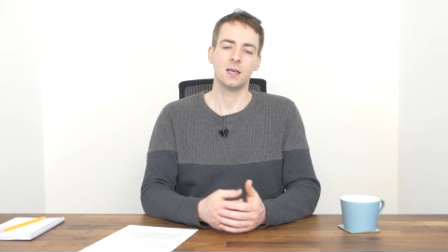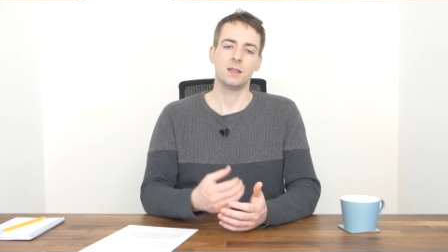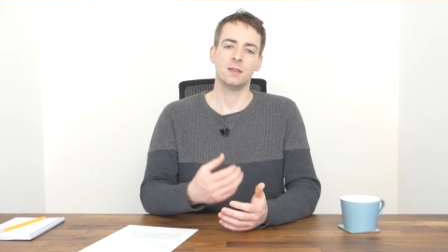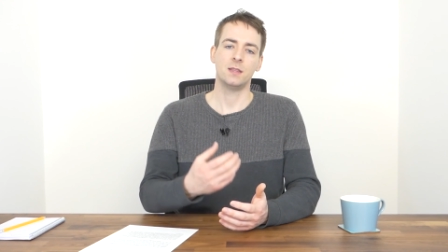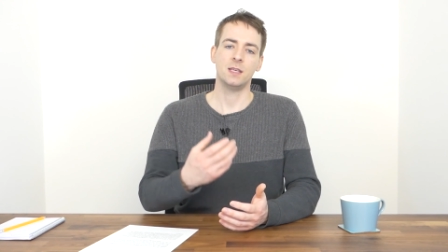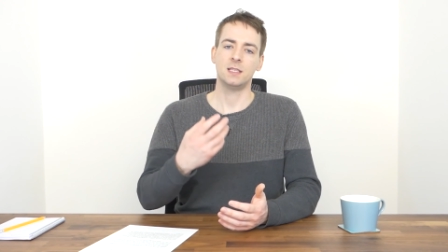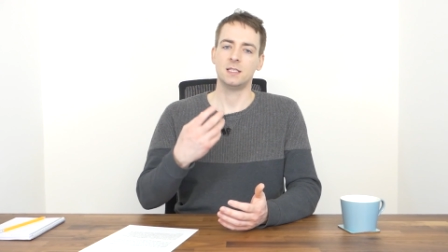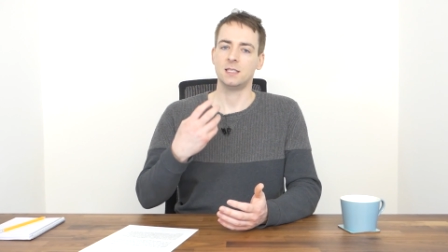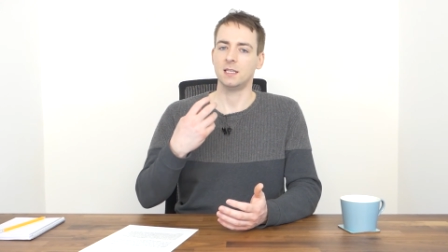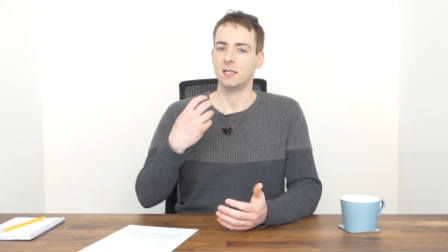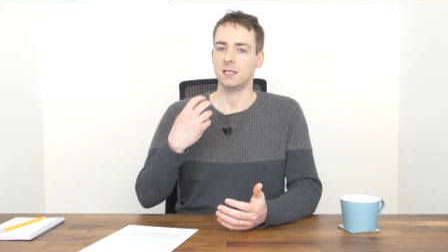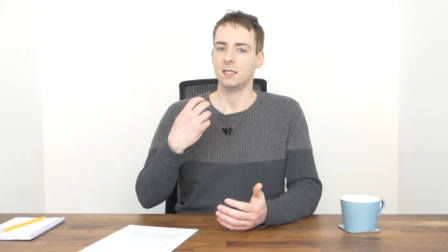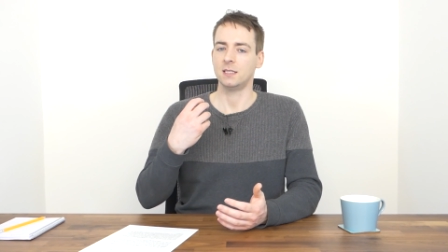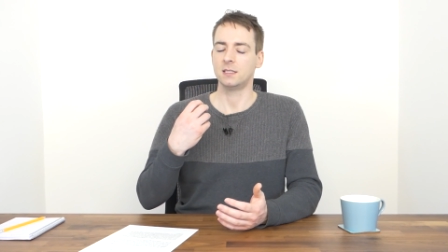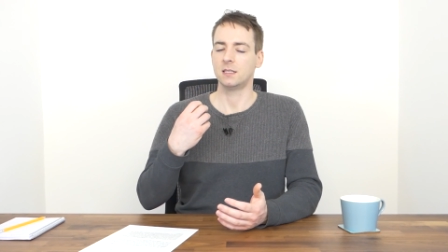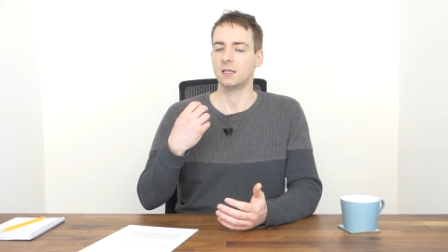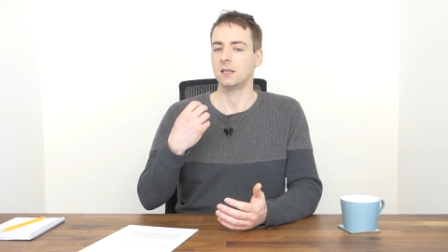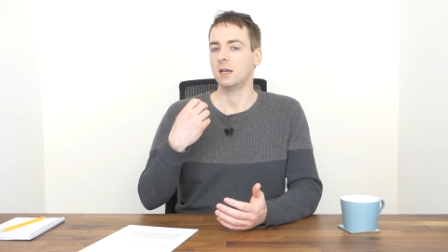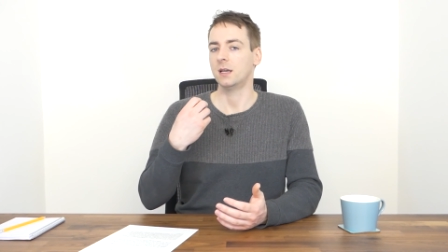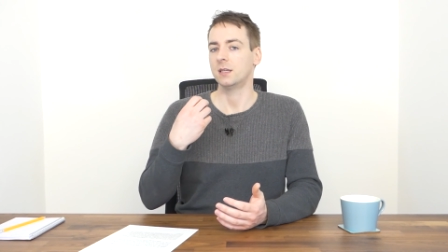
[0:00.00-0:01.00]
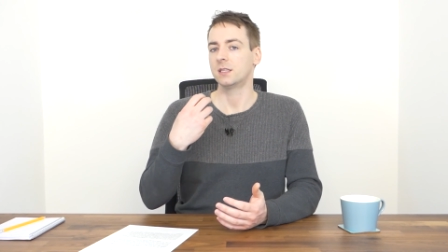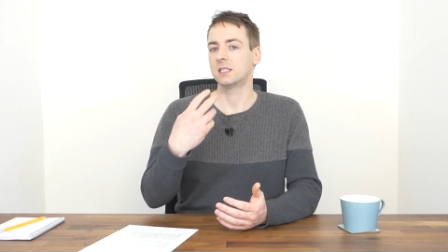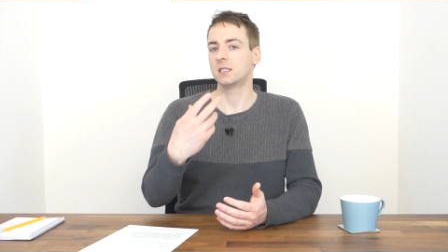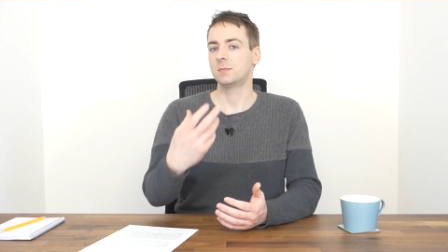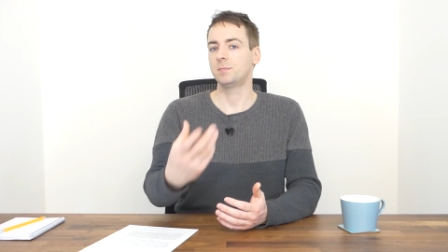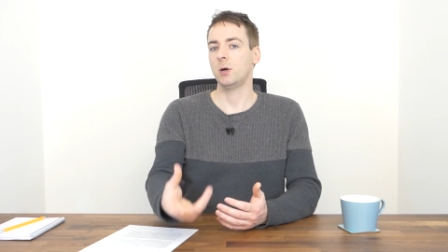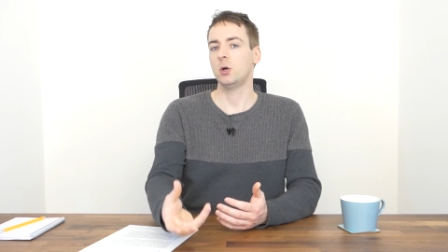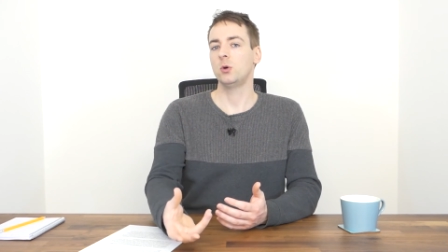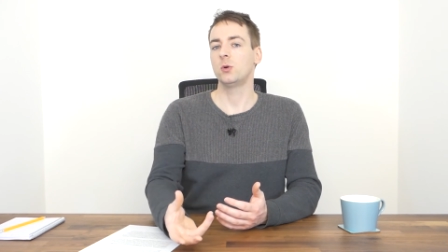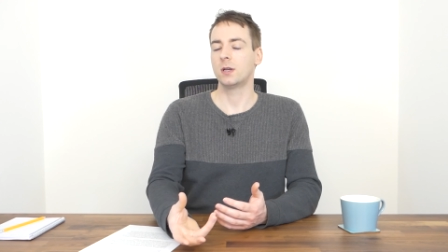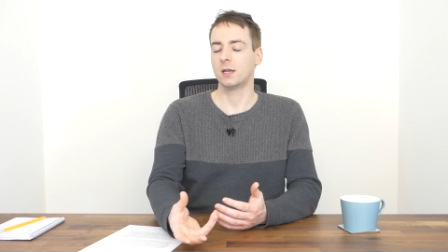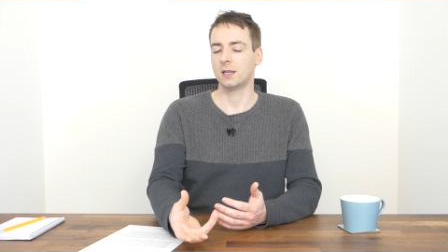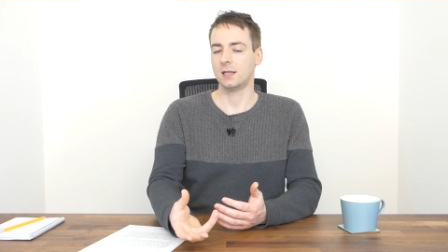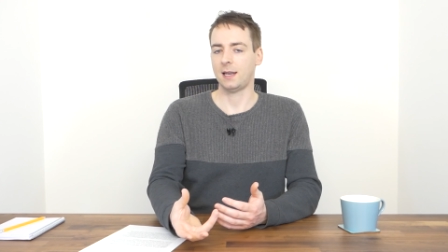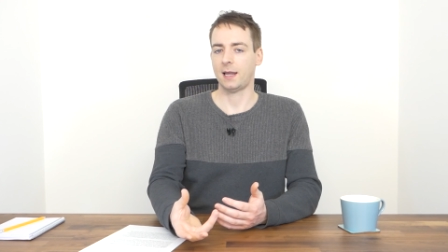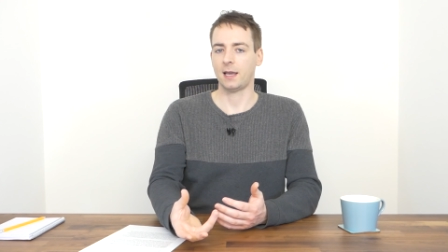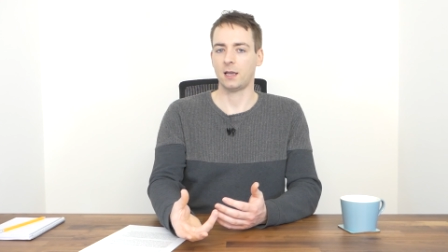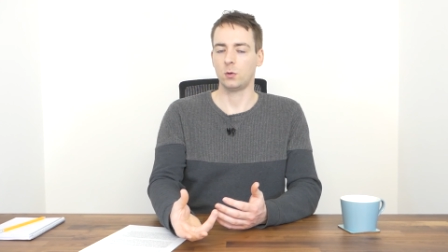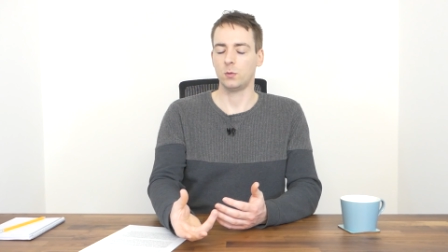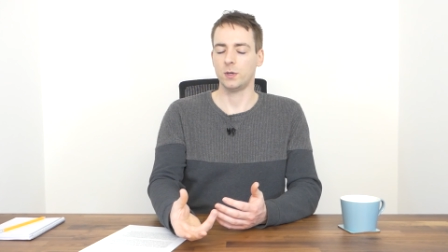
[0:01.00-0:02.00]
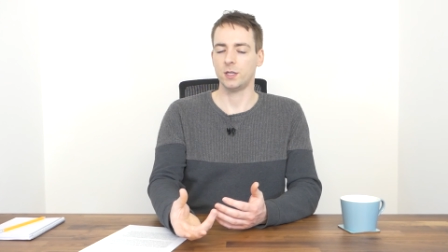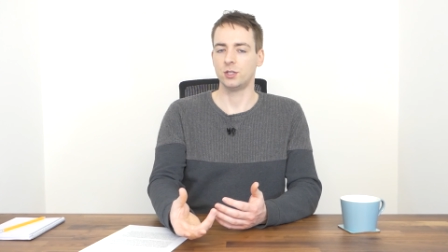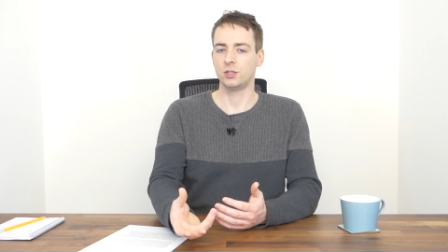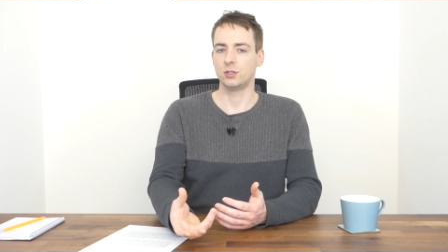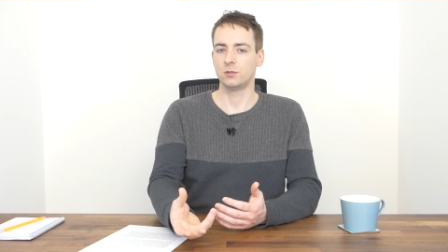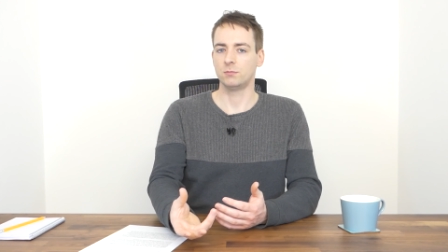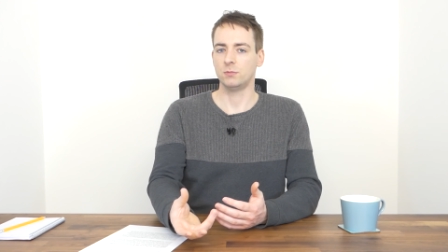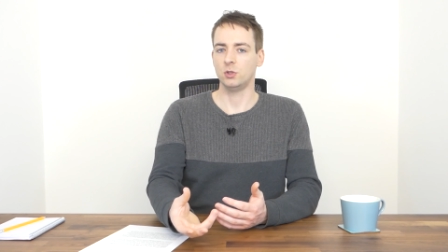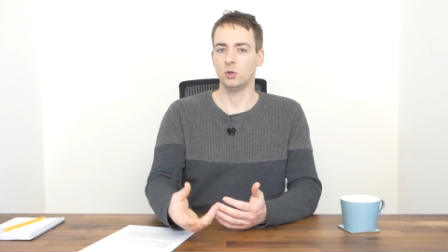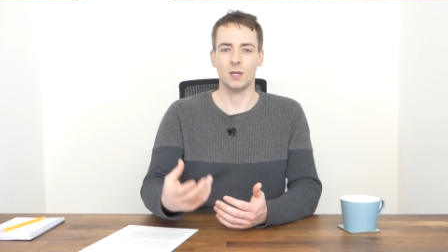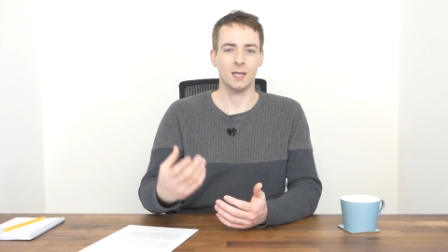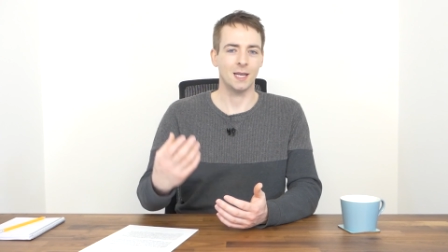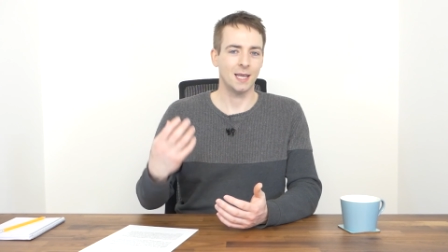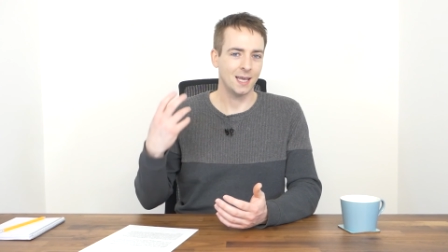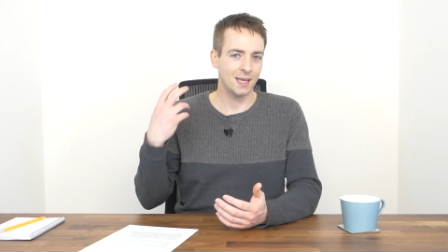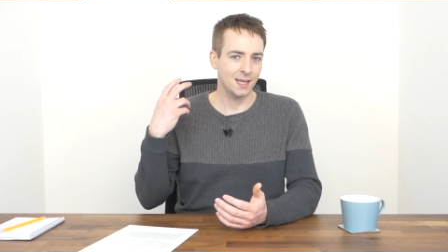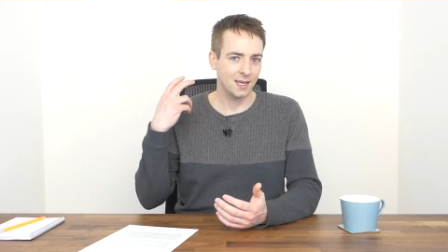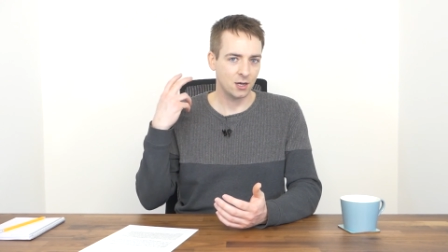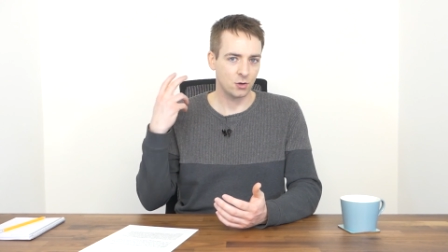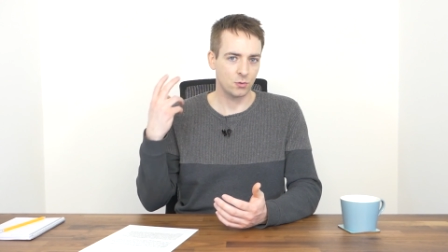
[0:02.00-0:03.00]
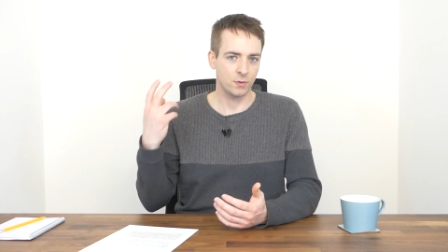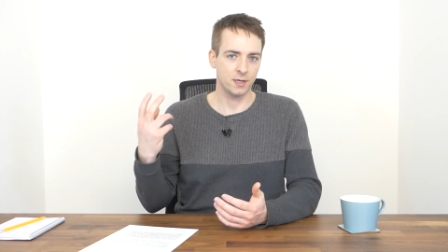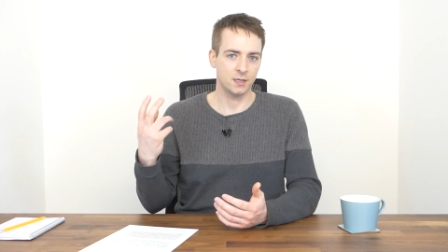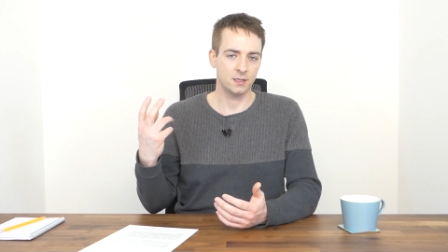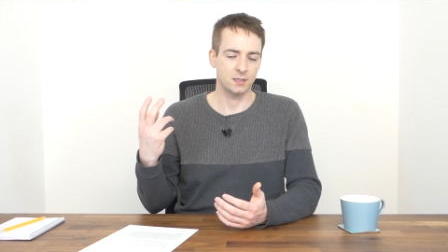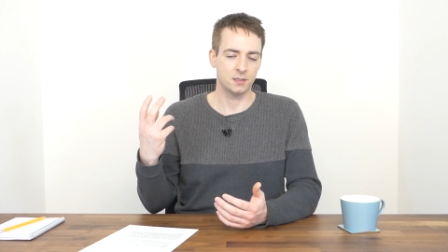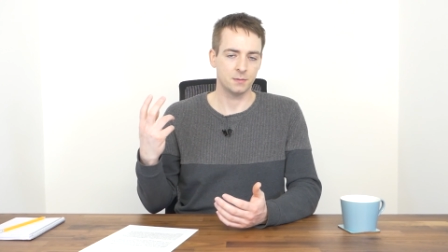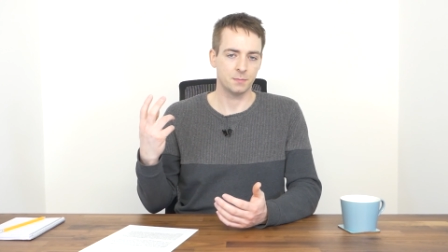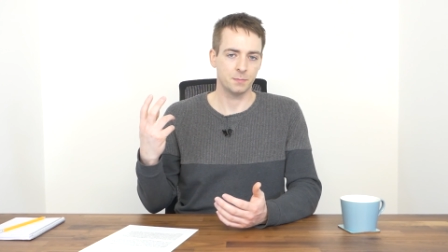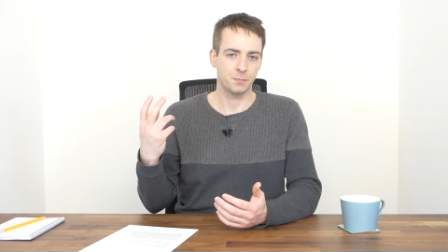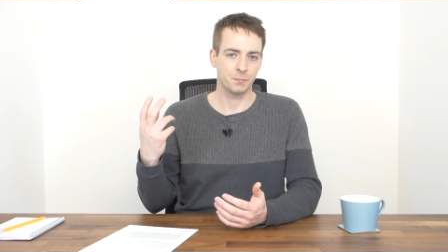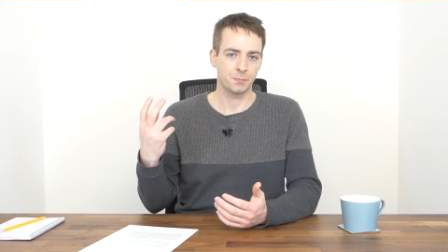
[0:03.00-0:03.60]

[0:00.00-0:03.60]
This is a spoken language, you can hear it.